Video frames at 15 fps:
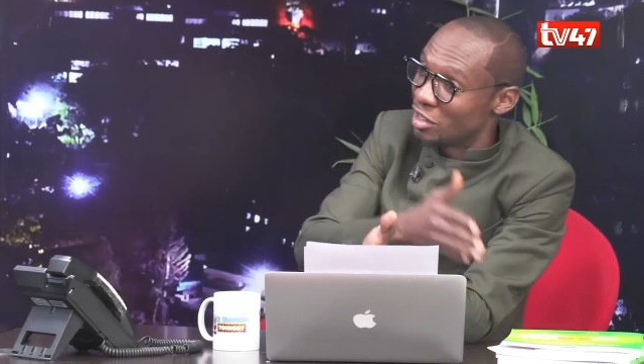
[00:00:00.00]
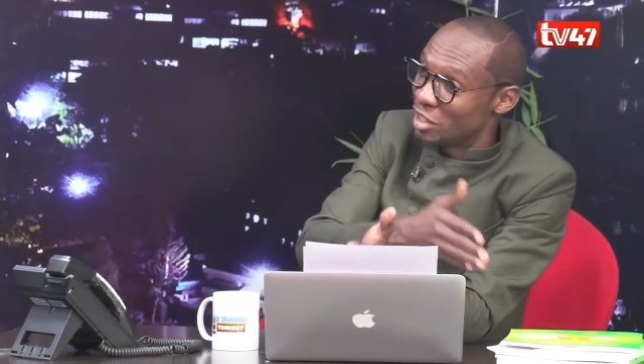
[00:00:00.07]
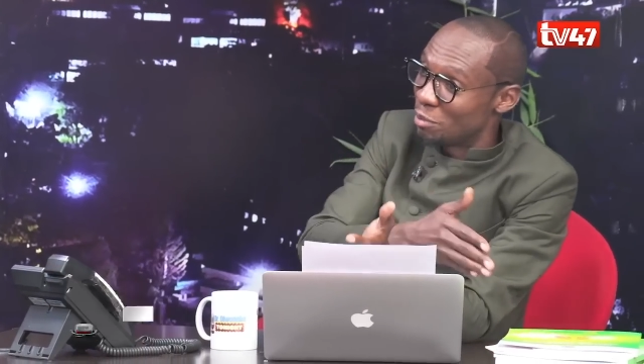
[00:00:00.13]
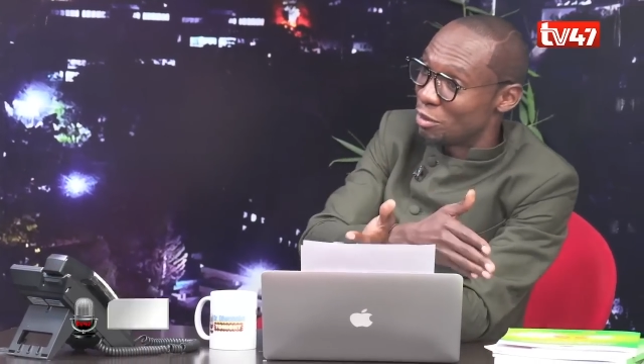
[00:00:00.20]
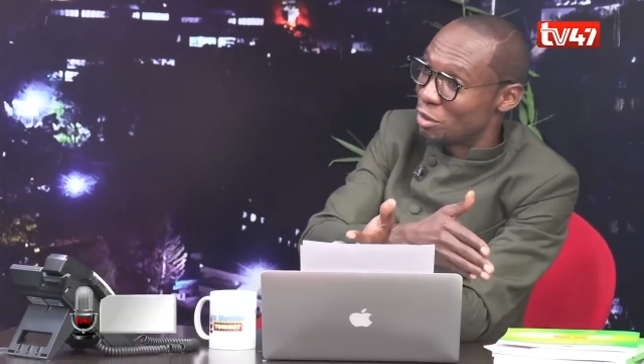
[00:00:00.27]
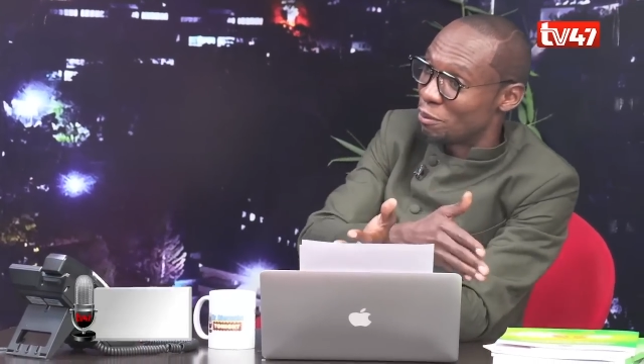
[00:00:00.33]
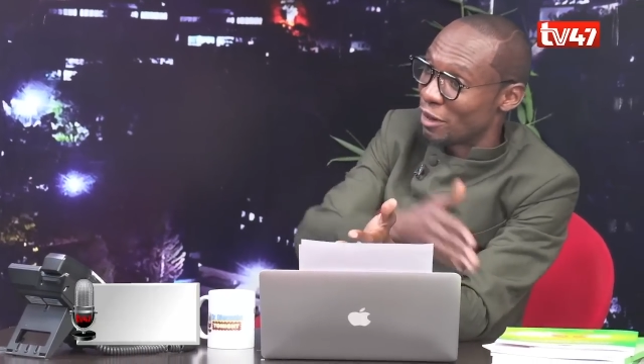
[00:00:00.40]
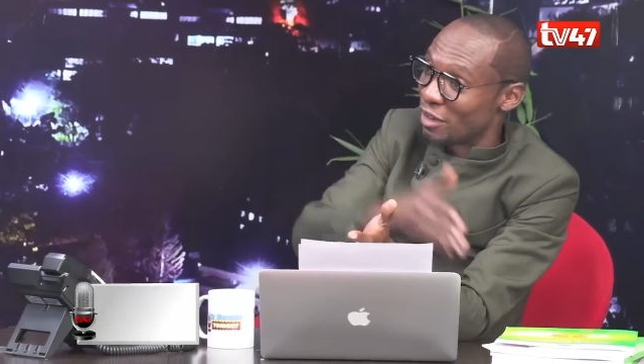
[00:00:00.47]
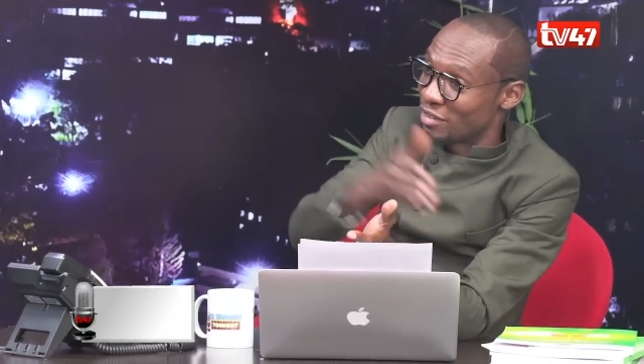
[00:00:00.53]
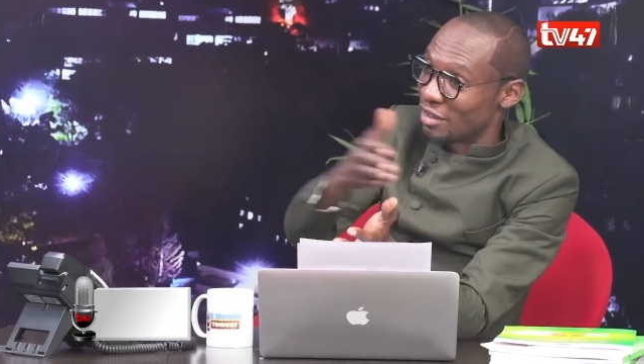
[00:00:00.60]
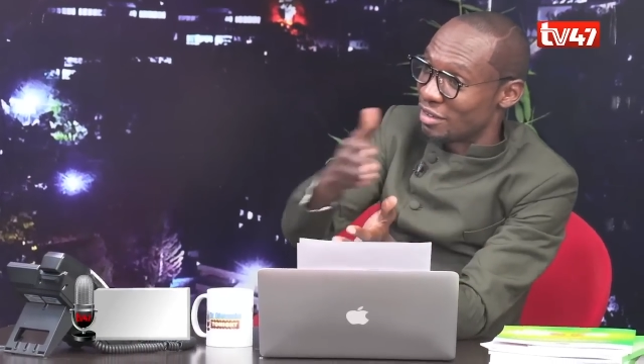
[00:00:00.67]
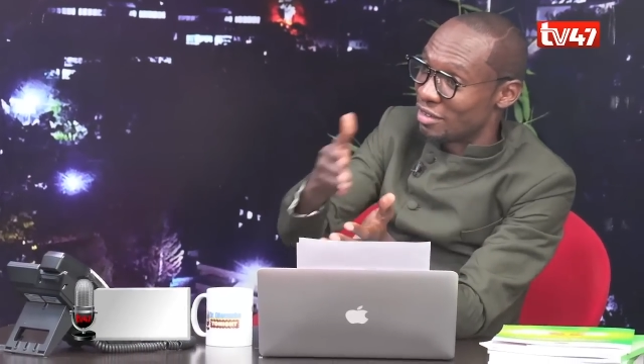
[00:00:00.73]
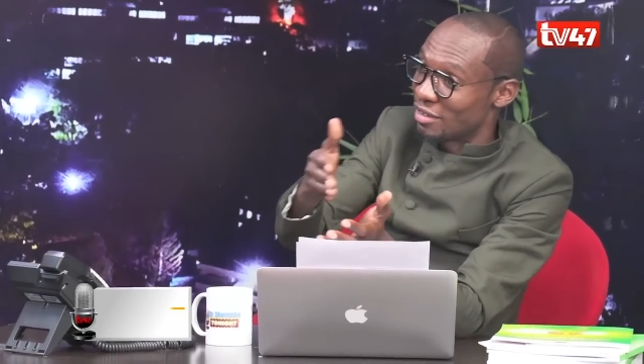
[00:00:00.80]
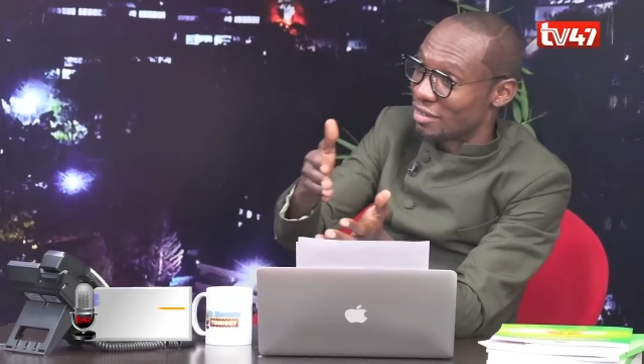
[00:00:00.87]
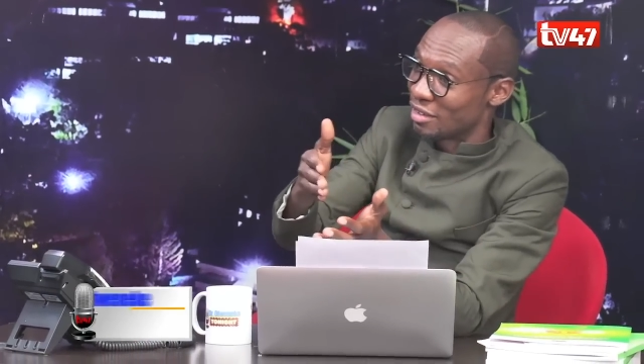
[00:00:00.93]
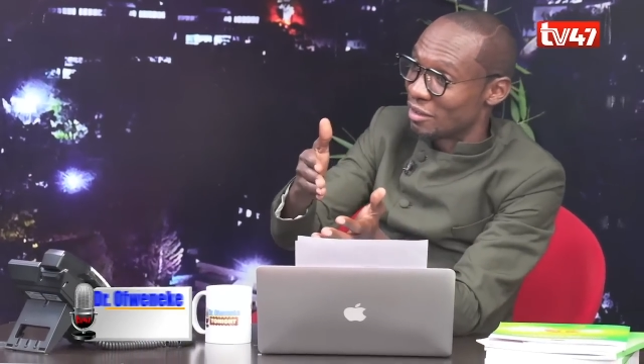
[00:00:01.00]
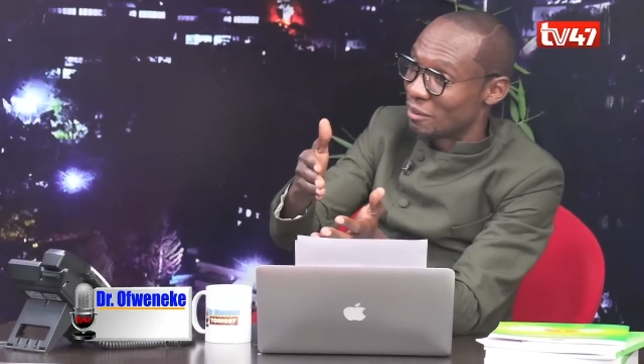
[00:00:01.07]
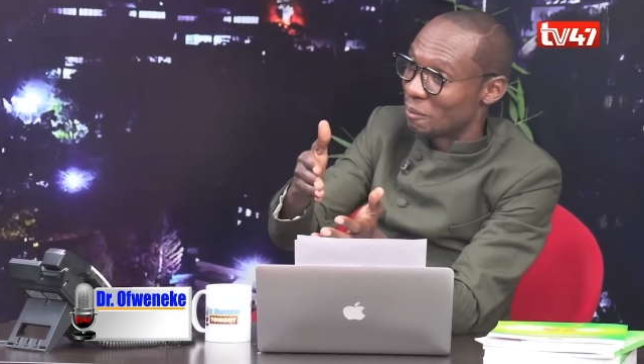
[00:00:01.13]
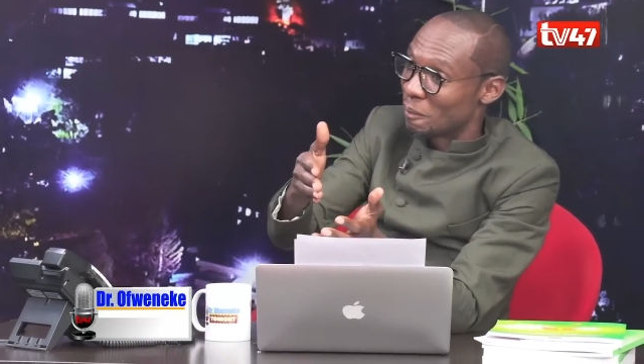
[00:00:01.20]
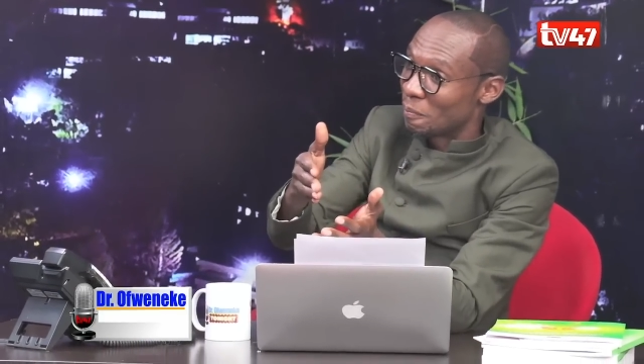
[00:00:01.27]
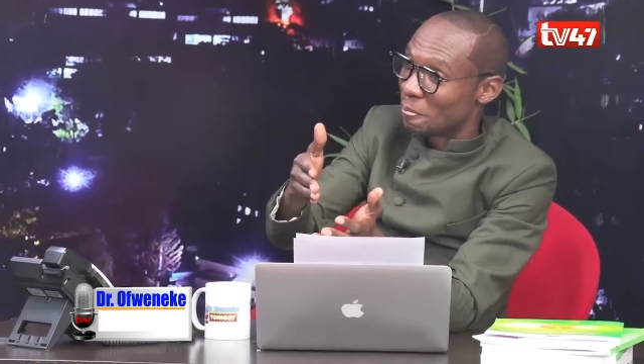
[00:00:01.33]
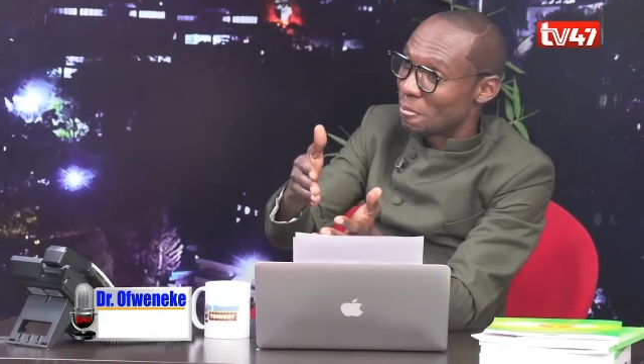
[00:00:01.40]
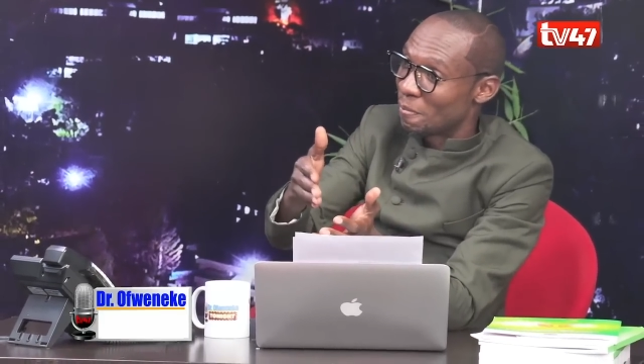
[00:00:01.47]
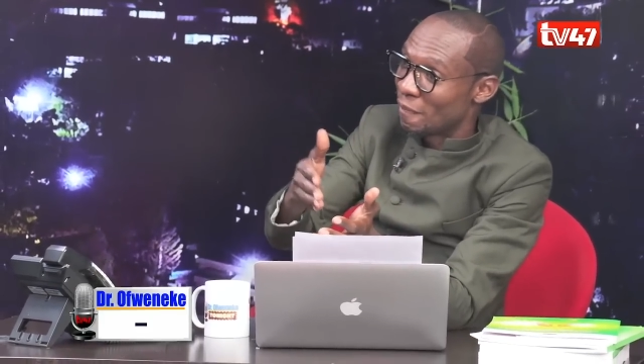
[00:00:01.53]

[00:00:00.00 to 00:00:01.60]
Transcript: deputy presidents. No, no.